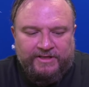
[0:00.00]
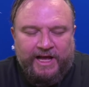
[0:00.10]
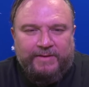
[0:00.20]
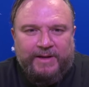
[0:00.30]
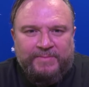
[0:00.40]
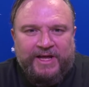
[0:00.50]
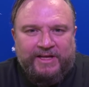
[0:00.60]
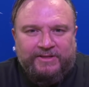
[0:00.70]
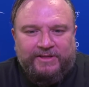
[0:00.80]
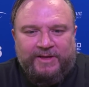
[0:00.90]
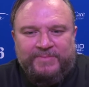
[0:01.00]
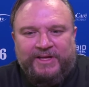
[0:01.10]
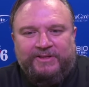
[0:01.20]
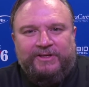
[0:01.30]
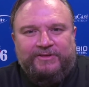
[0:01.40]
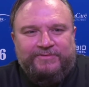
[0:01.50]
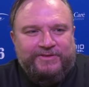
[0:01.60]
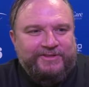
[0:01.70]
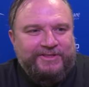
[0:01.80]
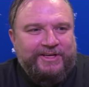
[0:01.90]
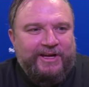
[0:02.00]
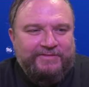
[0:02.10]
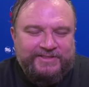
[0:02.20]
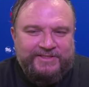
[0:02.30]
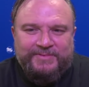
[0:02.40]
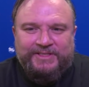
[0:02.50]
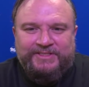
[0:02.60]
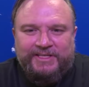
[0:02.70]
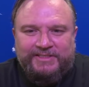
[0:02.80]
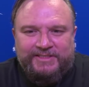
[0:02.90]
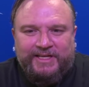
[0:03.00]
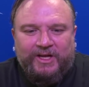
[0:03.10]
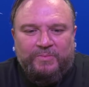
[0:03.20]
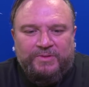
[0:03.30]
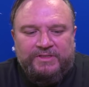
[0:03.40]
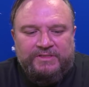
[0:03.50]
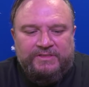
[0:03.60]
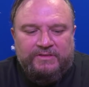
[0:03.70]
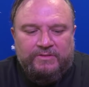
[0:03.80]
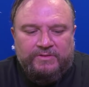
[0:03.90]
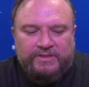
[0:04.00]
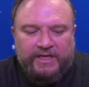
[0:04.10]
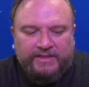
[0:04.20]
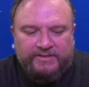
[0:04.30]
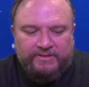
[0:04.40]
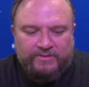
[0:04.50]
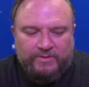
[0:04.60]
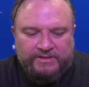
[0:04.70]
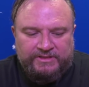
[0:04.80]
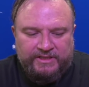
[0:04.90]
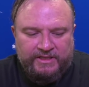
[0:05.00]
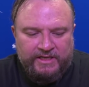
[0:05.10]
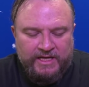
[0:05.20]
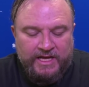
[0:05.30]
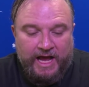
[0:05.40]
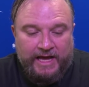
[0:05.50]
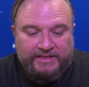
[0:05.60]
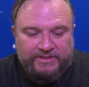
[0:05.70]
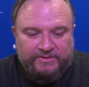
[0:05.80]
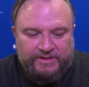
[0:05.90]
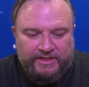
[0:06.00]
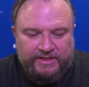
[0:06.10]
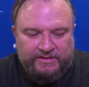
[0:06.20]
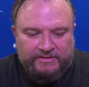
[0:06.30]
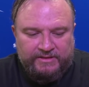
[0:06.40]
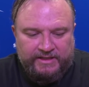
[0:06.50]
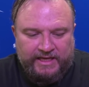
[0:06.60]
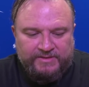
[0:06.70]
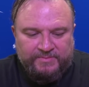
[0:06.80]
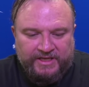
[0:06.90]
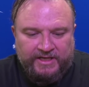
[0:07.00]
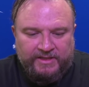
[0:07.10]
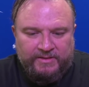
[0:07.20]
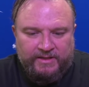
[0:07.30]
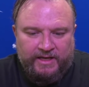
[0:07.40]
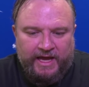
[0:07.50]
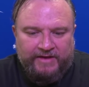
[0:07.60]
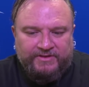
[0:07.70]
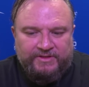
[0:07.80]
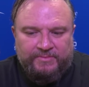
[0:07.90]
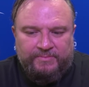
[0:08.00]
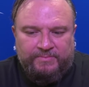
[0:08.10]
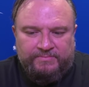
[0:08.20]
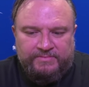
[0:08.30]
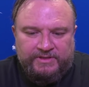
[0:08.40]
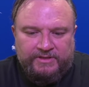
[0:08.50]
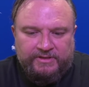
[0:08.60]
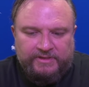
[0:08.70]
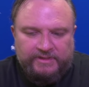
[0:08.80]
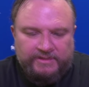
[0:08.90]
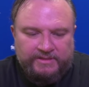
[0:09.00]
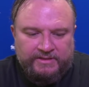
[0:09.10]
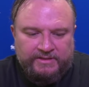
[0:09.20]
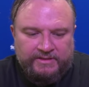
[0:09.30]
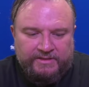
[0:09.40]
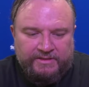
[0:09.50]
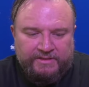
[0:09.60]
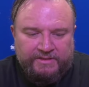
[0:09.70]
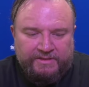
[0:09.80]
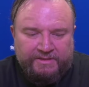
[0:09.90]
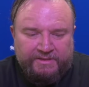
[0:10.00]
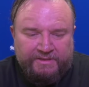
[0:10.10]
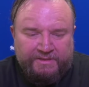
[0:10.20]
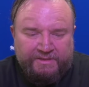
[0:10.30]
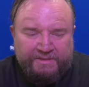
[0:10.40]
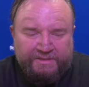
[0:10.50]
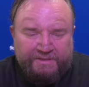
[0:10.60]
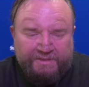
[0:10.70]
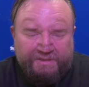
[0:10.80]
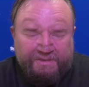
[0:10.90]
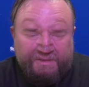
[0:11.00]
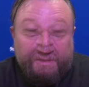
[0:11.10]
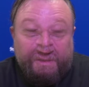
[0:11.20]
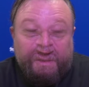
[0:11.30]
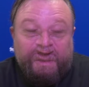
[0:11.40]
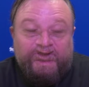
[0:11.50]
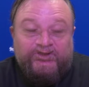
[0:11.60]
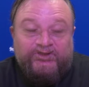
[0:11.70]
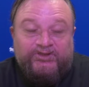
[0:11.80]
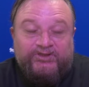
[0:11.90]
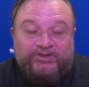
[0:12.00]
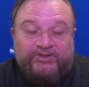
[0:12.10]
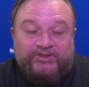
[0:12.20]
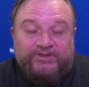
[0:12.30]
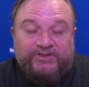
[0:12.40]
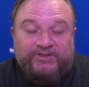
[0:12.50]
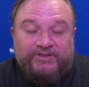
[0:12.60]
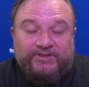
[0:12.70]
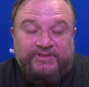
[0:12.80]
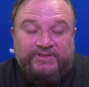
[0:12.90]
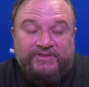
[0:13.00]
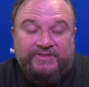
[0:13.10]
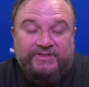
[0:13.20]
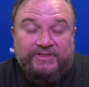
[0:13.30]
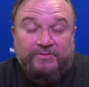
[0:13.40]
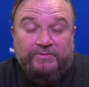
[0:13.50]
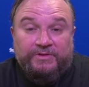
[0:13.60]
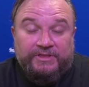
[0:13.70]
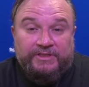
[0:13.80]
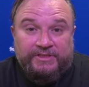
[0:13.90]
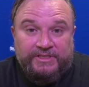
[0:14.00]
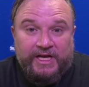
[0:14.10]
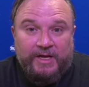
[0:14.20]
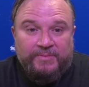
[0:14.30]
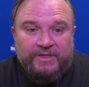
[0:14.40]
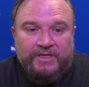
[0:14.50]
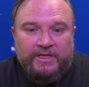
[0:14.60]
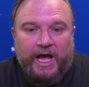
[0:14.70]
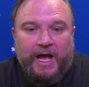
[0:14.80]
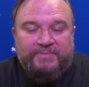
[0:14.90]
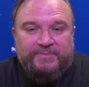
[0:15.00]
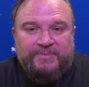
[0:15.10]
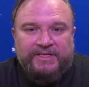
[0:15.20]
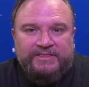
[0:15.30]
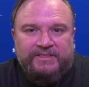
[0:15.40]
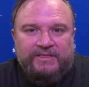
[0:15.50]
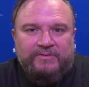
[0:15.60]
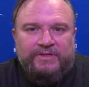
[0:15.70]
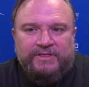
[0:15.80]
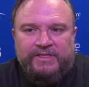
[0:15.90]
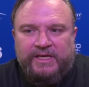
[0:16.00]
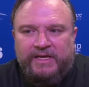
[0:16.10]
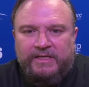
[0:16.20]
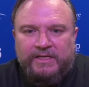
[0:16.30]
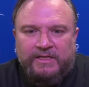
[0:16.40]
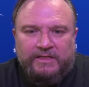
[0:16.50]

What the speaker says: I'm not looking for the league office to make changes to help us. So to answer your question, I do think the league has made having your top players be big guys a challenge. I think our coaching staff did a really good job optimizing within that.